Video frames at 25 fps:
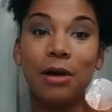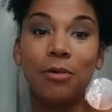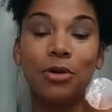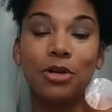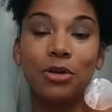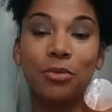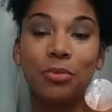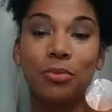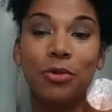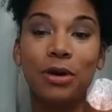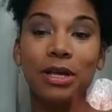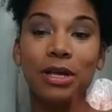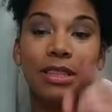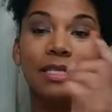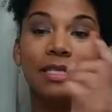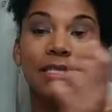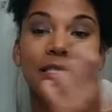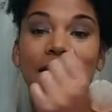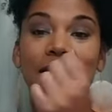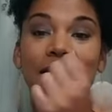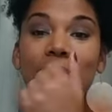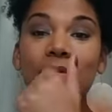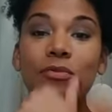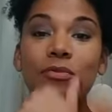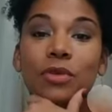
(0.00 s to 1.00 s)
want to point this
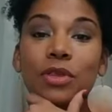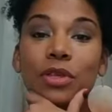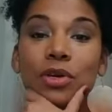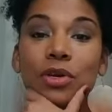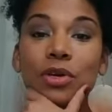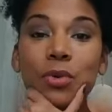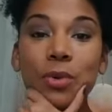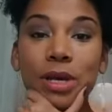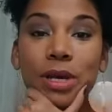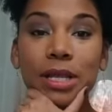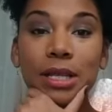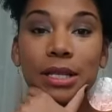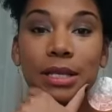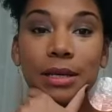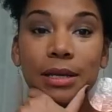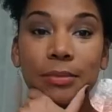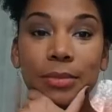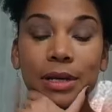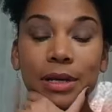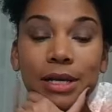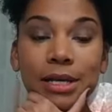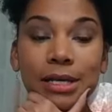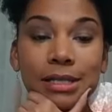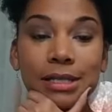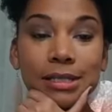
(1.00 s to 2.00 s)
out really quickly
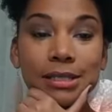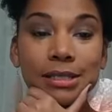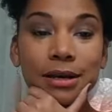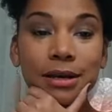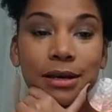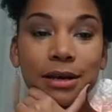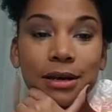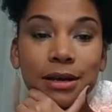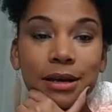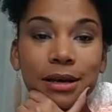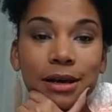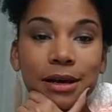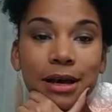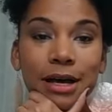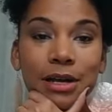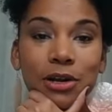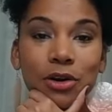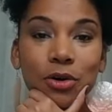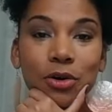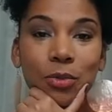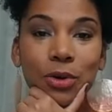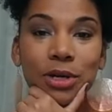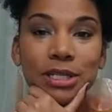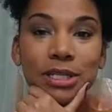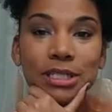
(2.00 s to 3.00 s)
because I
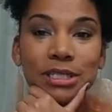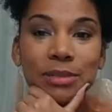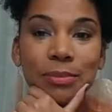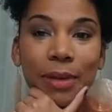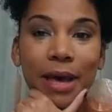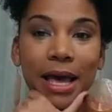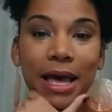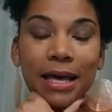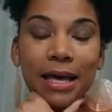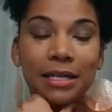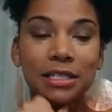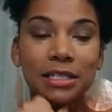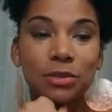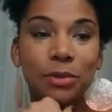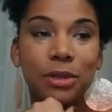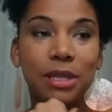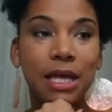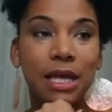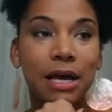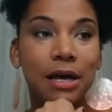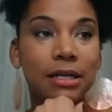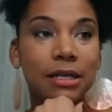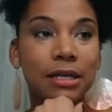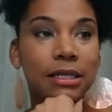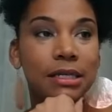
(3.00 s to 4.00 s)
don't want it to pass
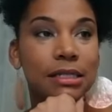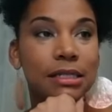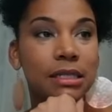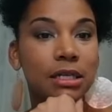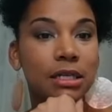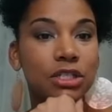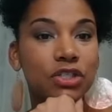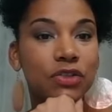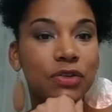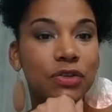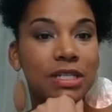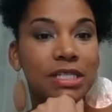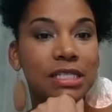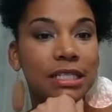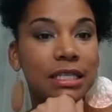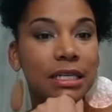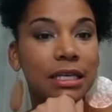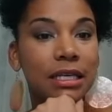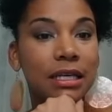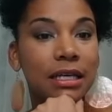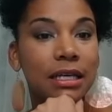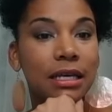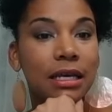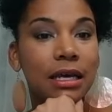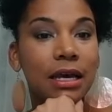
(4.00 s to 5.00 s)
without us addressing
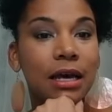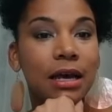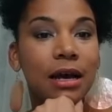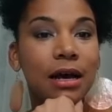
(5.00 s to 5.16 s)
it.